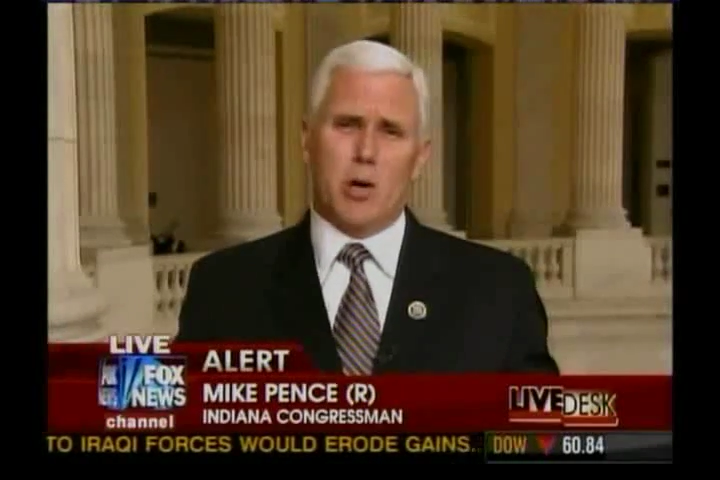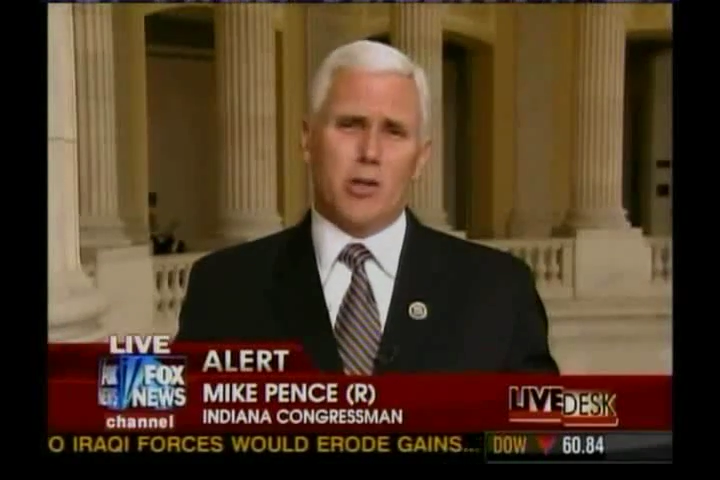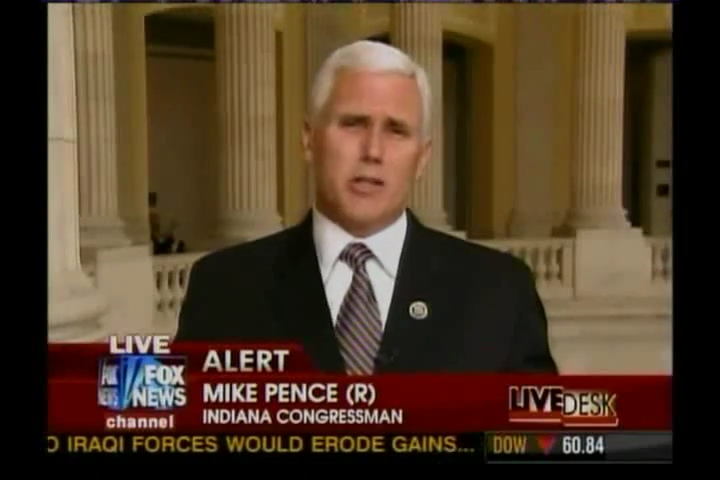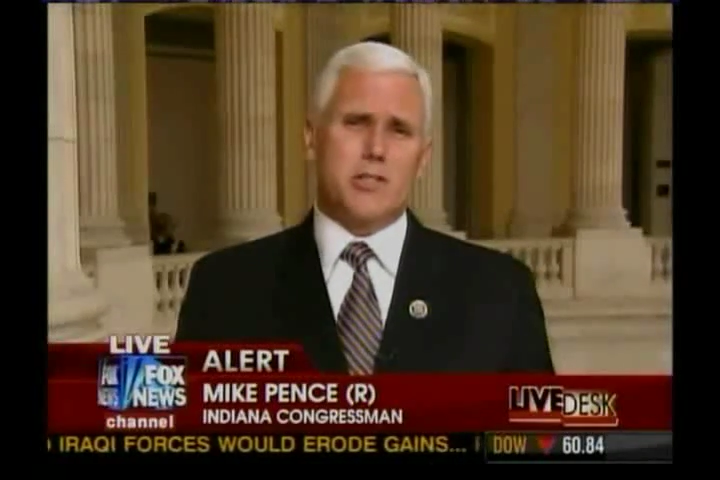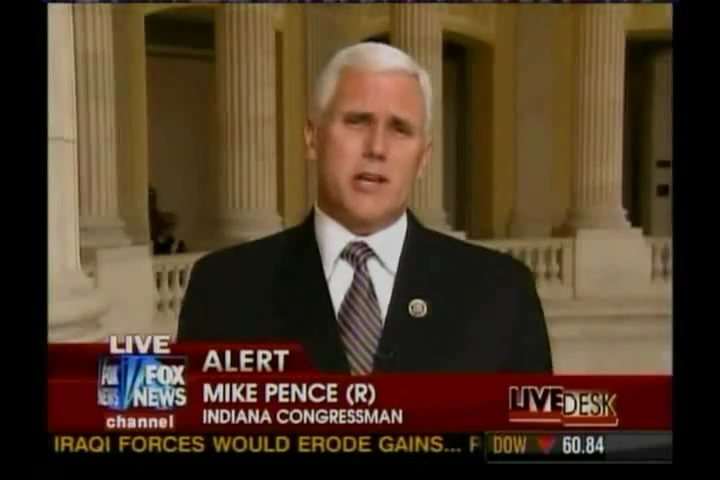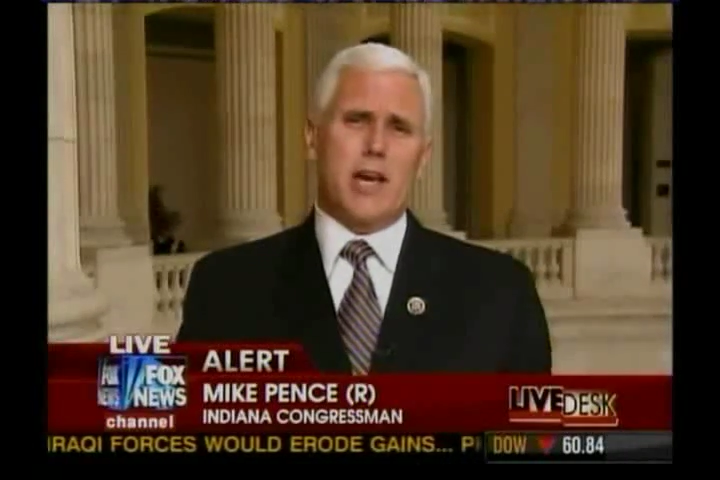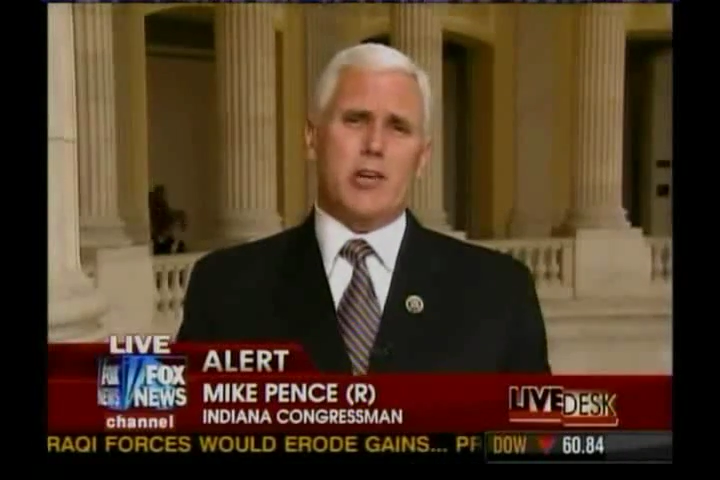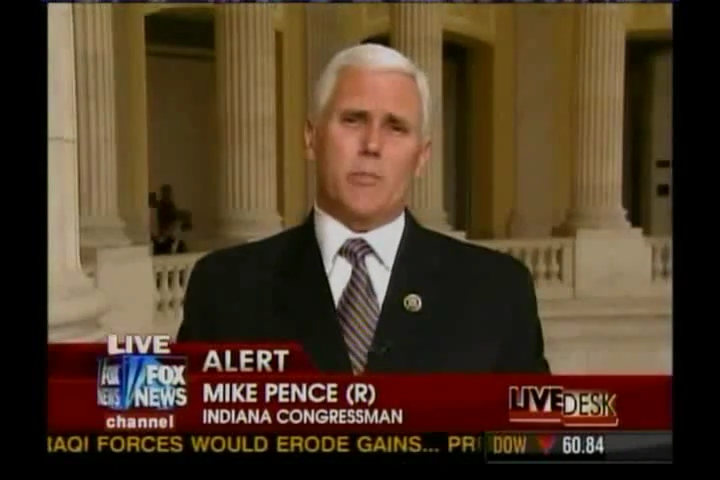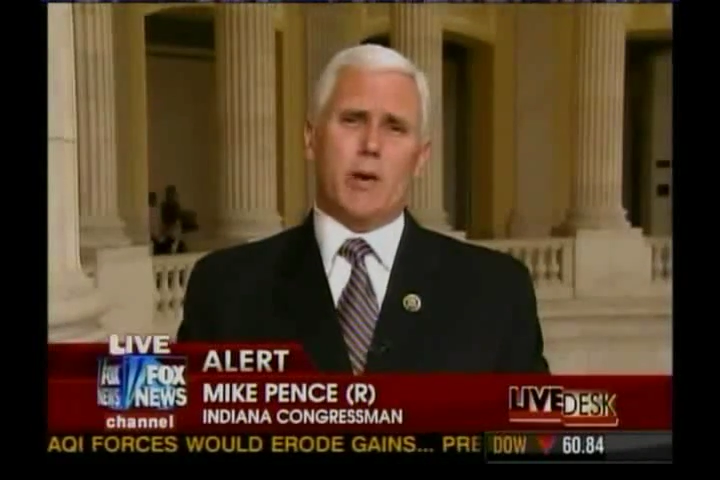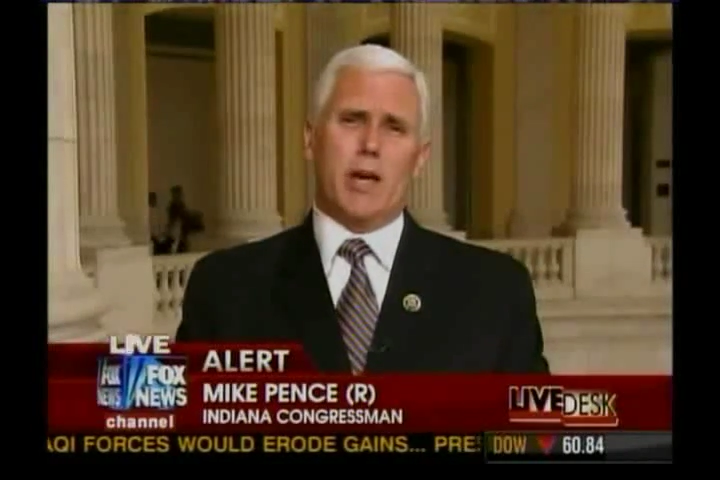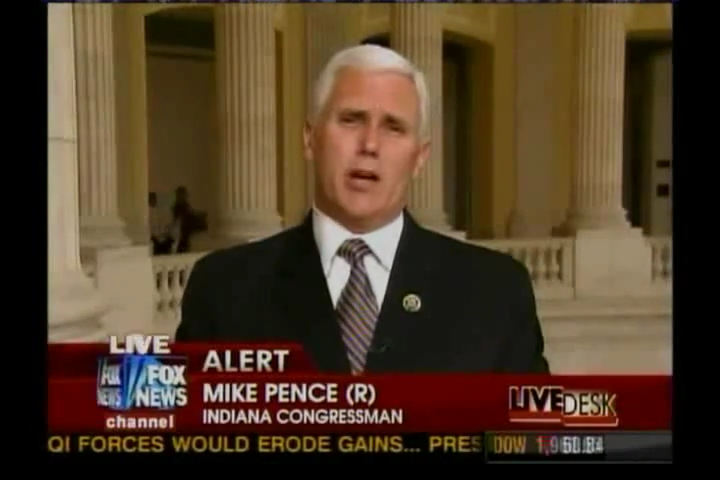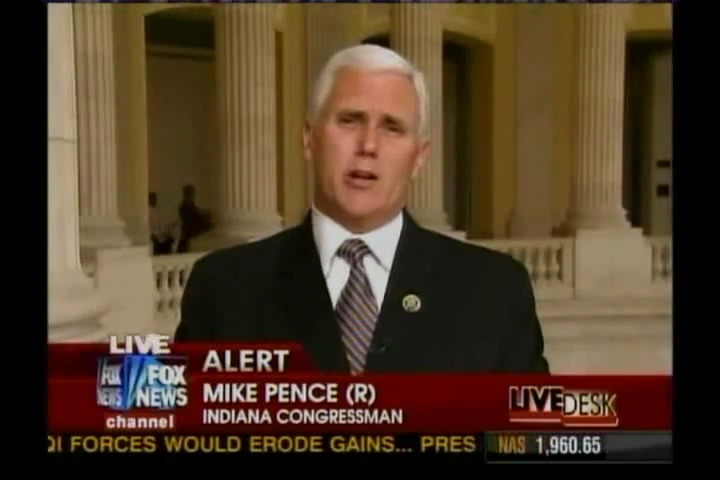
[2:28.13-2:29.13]
pulling
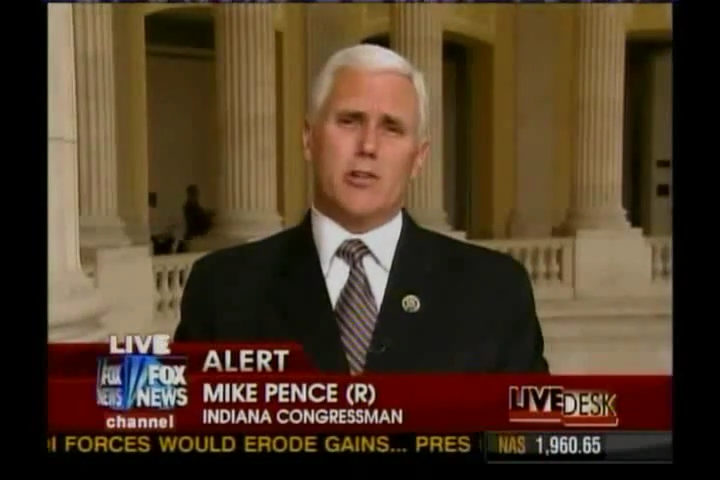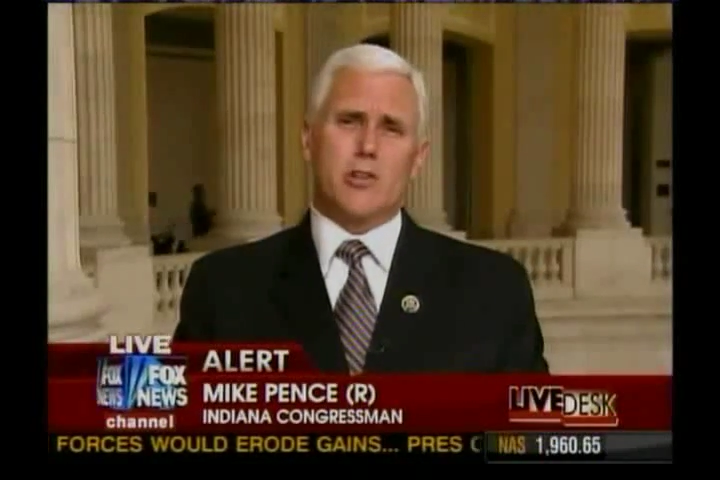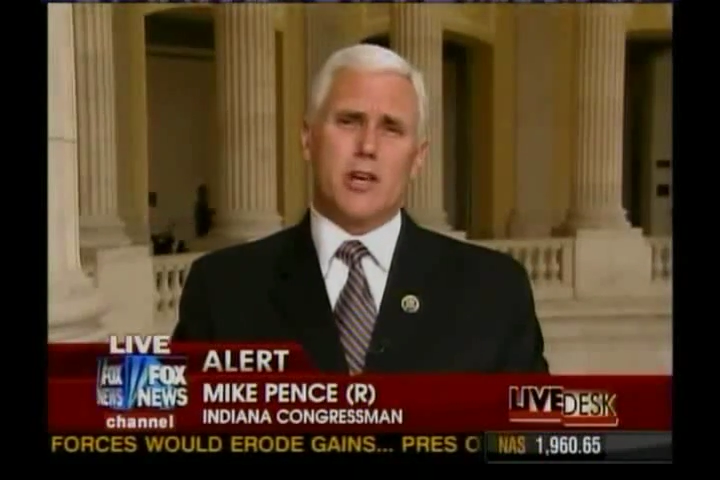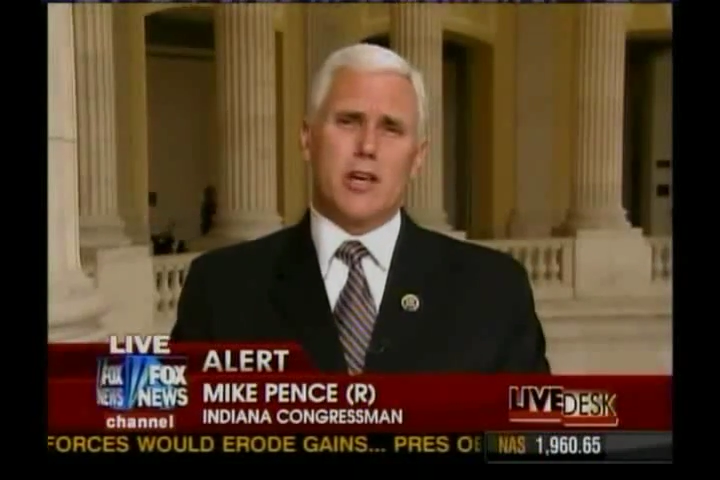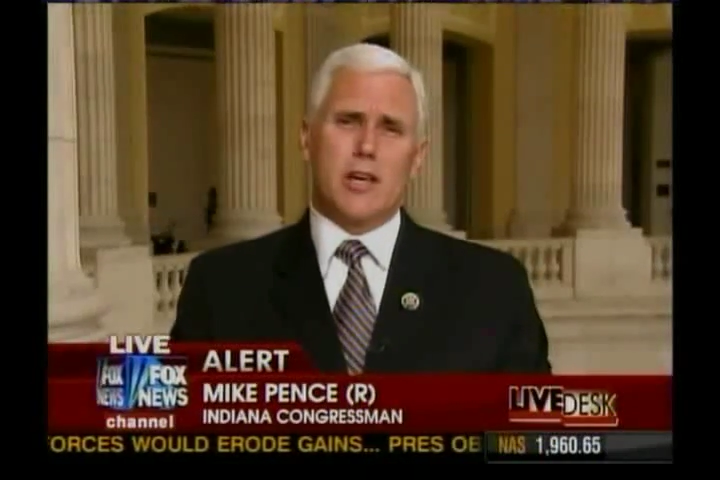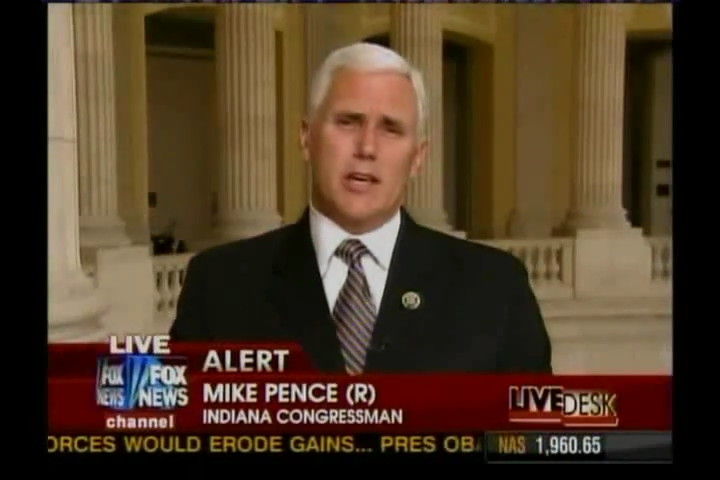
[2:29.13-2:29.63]
taxpayers